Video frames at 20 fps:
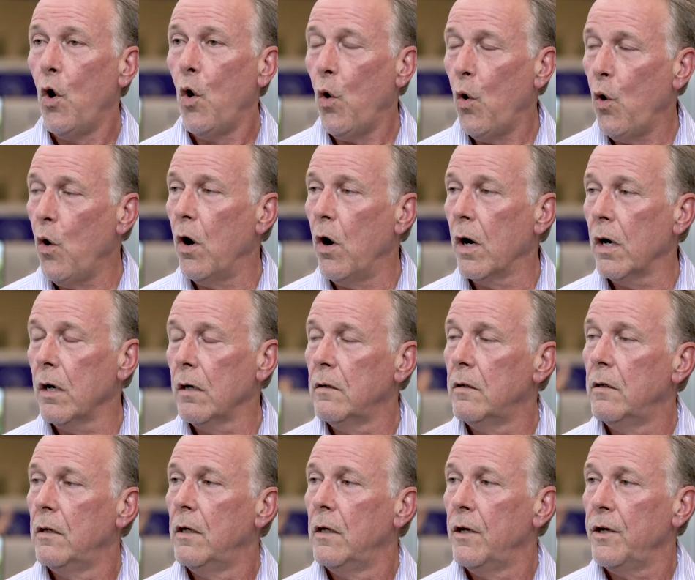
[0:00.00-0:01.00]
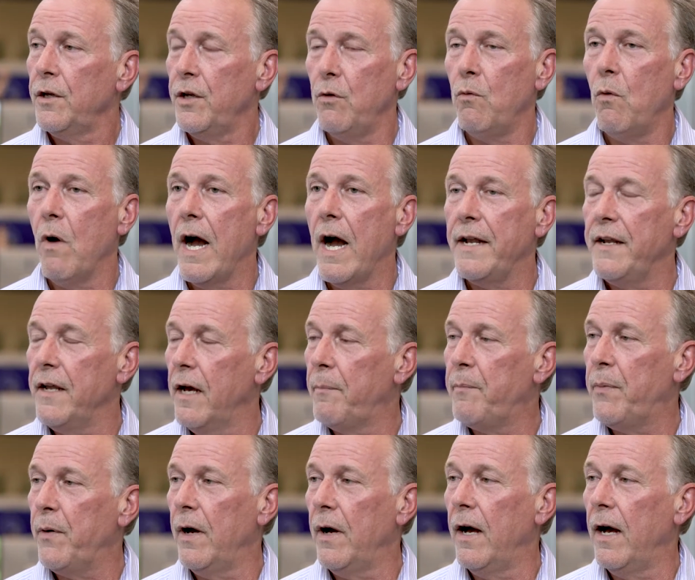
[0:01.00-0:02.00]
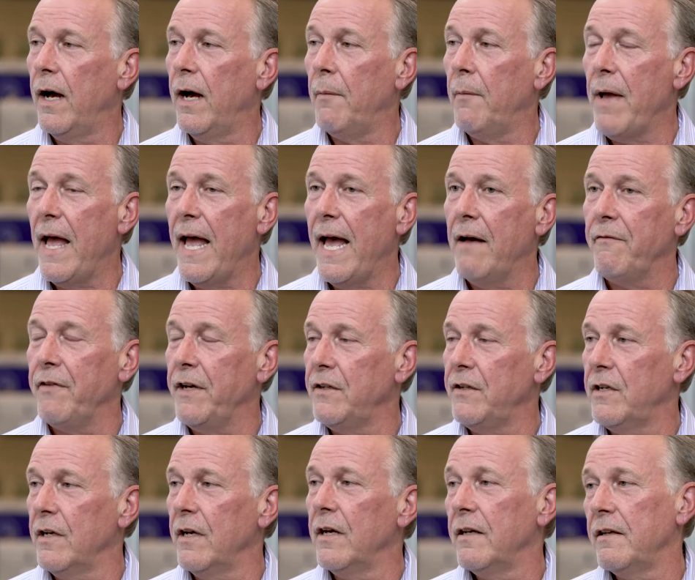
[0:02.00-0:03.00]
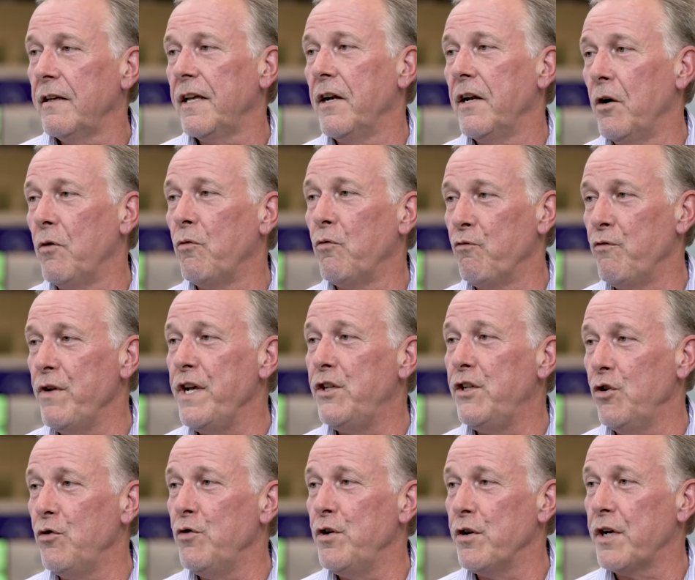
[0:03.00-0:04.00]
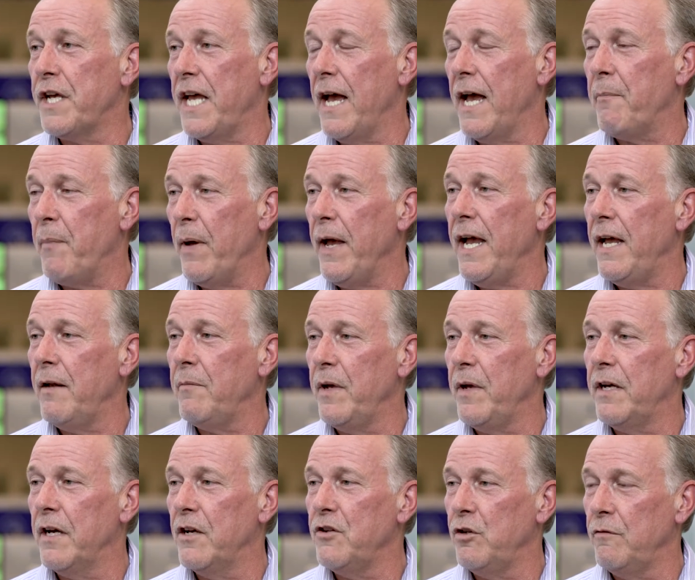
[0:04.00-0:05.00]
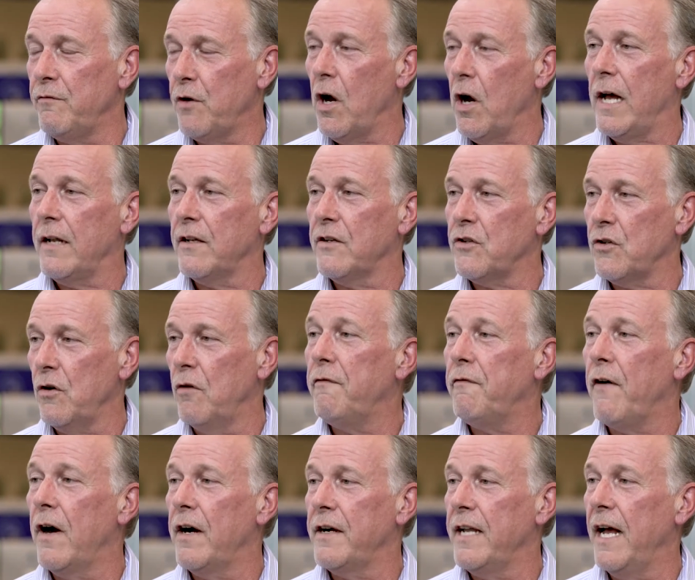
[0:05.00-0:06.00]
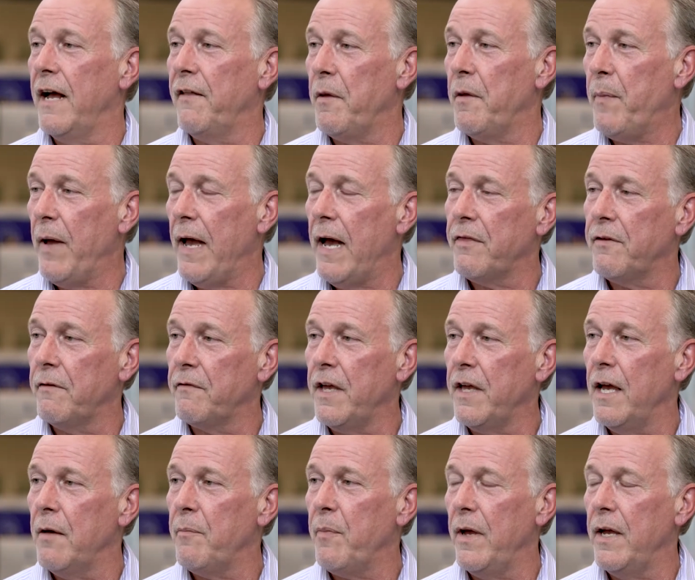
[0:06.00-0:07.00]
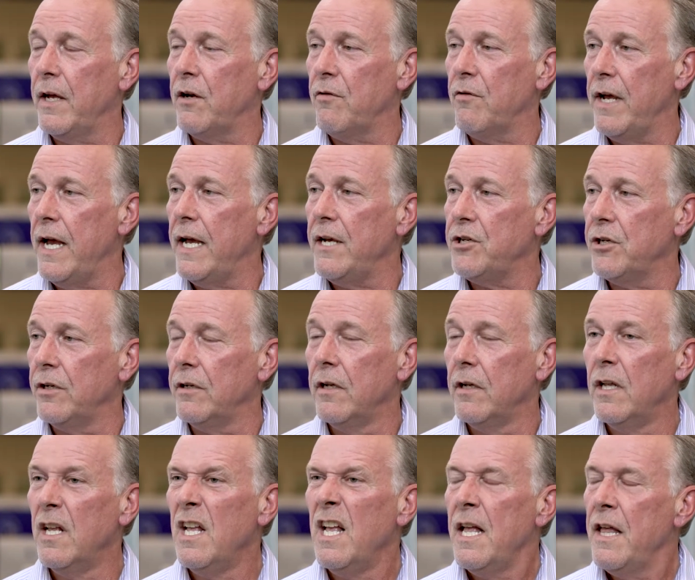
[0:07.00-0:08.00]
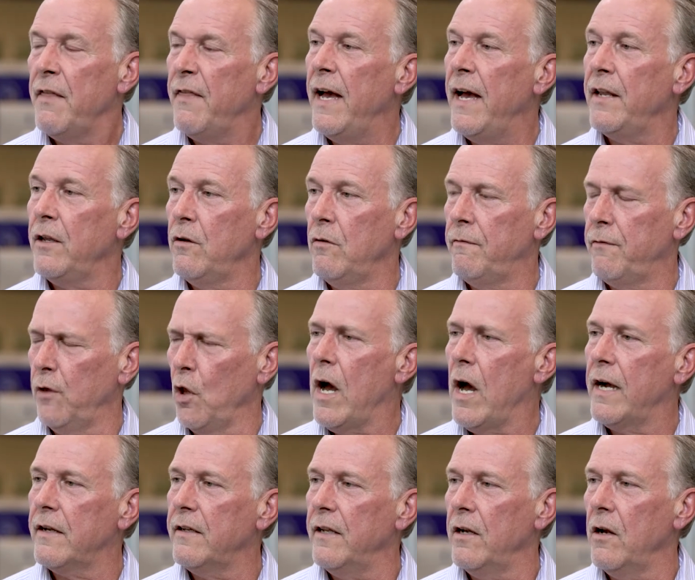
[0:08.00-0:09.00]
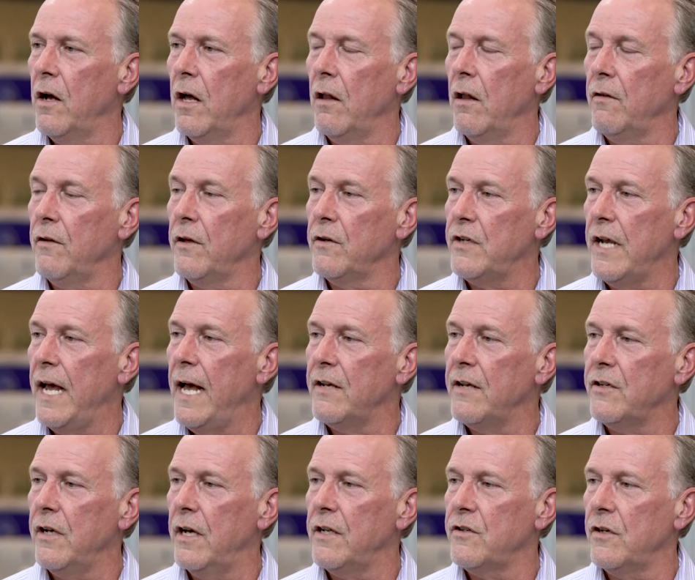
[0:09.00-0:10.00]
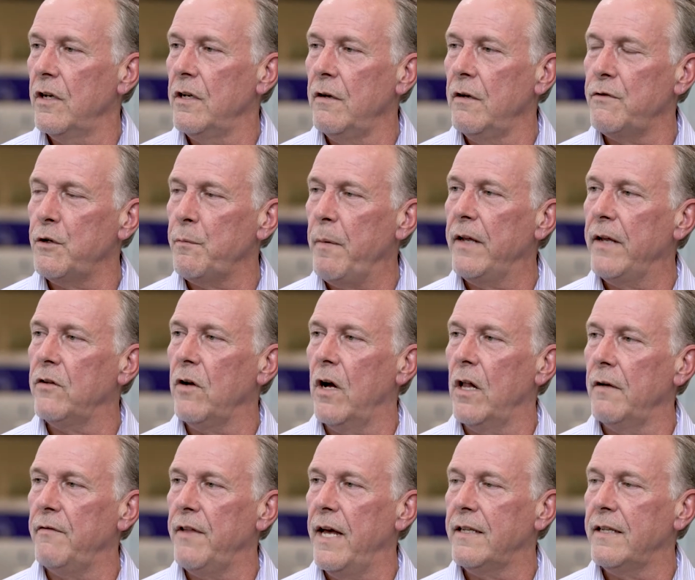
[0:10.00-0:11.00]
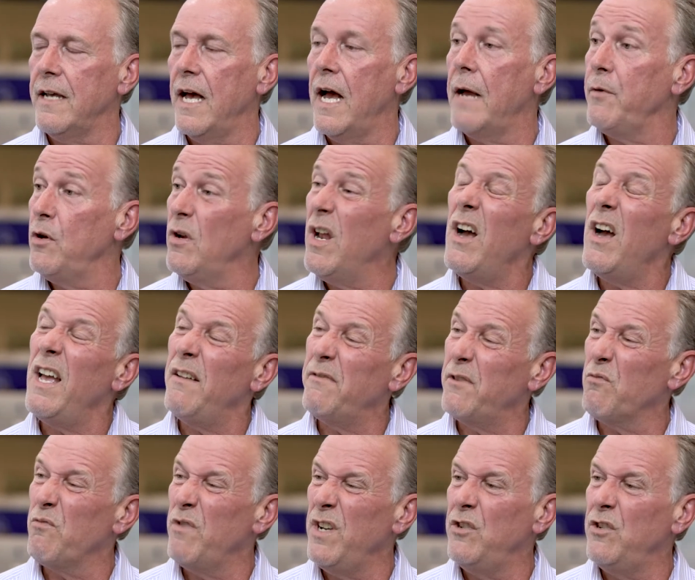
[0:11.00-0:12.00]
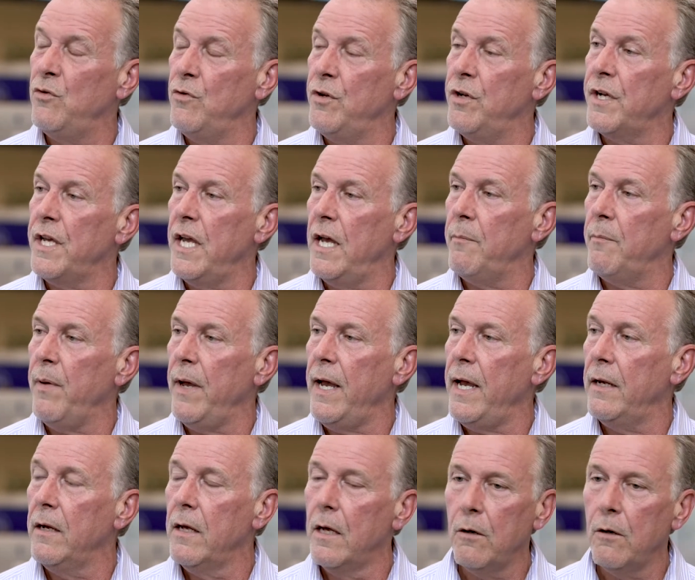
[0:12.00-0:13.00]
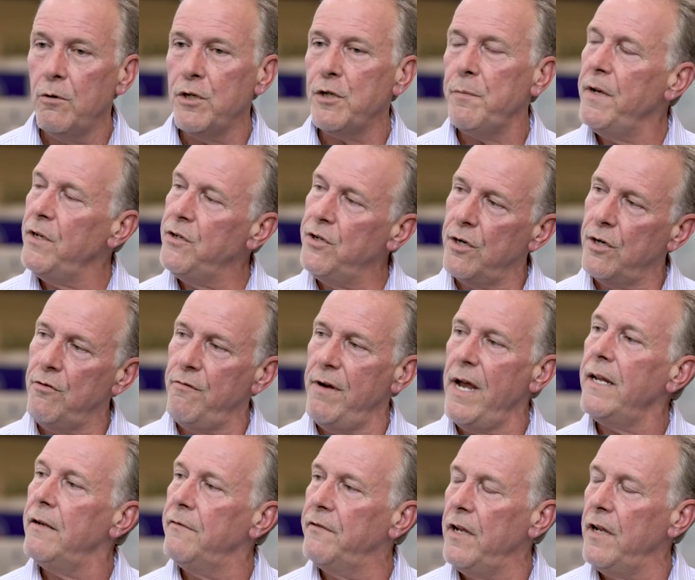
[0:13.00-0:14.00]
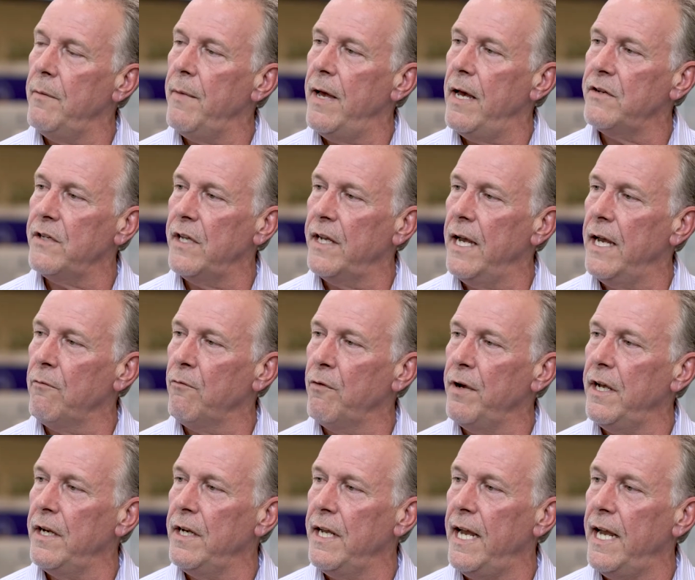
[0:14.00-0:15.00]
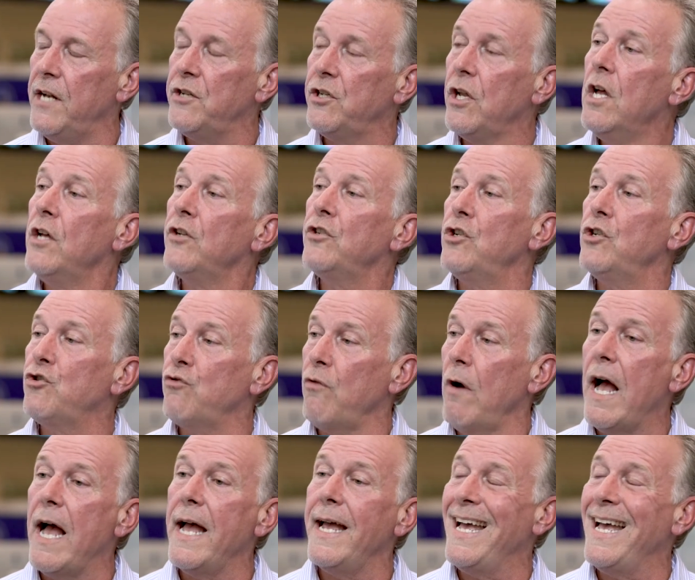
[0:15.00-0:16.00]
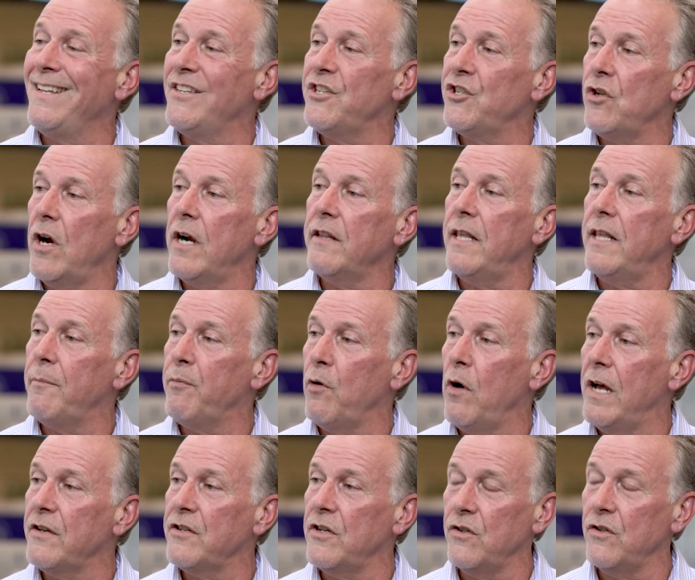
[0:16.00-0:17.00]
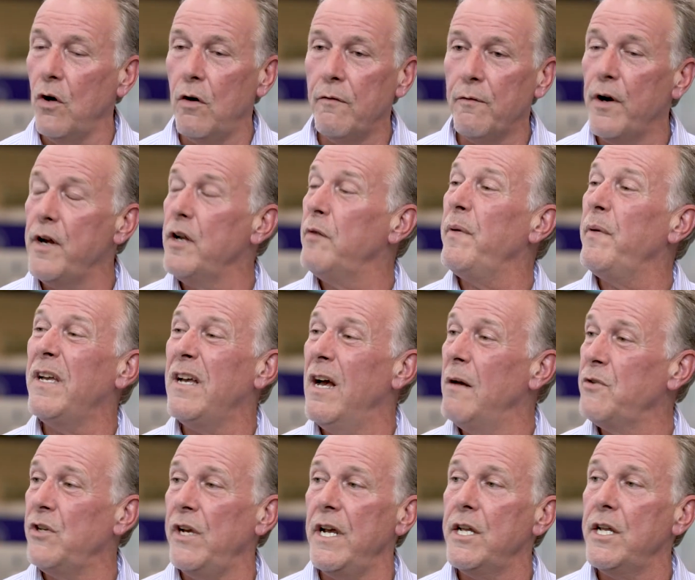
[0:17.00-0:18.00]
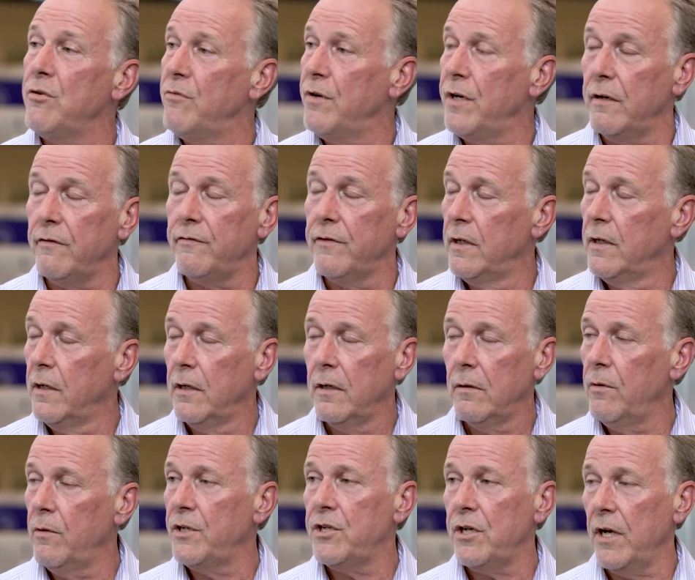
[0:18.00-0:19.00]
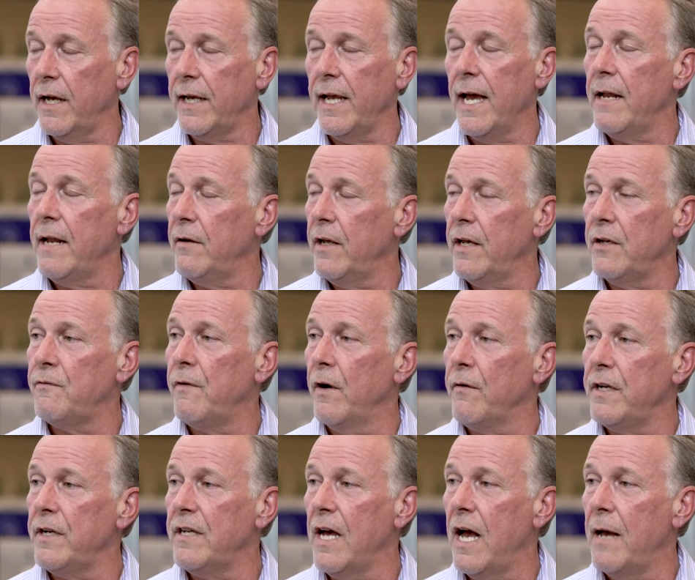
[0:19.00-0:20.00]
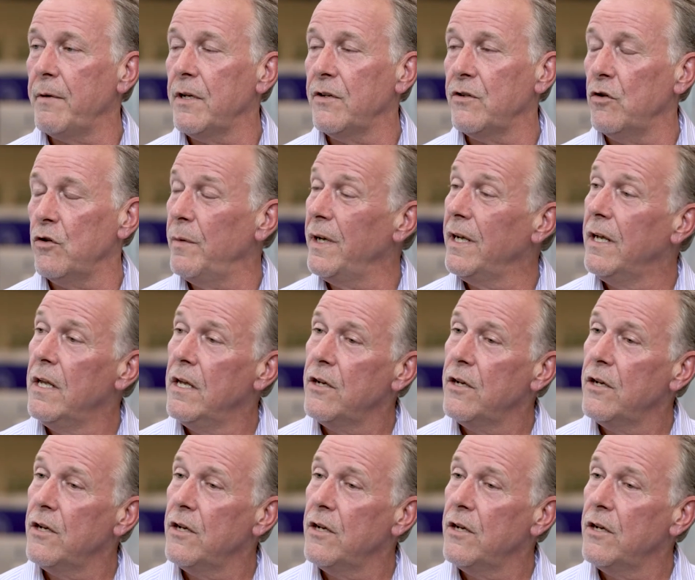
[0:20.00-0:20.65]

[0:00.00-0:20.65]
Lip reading: or you wind up having to, redo your campaign because you've gotten so far down the path of campaign creation that you've locked in all of those assets and you've spent all of that time. You now have to redo your campaign, which means your creative team has to get re-engaged to try and start that process over, and it becomes iterative, which again is very time consuming.